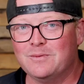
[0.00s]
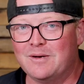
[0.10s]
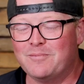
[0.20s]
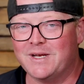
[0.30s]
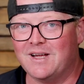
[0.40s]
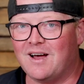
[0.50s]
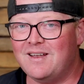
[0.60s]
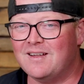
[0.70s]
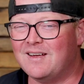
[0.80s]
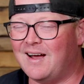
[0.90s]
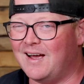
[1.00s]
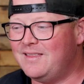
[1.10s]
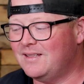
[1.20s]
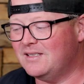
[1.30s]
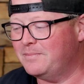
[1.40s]
running pretty hot. I
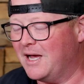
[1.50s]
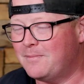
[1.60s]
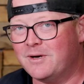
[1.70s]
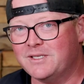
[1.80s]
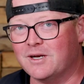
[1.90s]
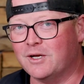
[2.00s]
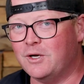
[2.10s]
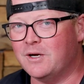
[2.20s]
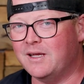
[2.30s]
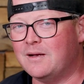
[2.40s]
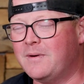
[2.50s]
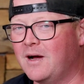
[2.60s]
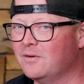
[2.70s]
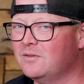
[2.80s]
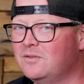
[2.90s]
think these bad boys are gonna cook in
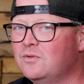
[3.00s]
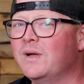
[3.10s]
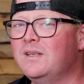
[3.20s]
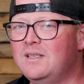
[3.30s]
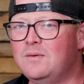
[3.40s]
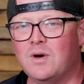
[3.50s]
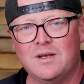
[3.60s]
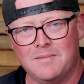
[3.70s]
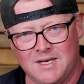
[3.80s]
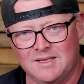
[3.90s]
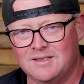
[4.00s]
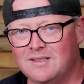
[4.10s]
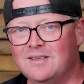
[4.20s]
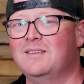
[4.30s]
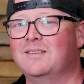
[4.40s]
about 21 minutes.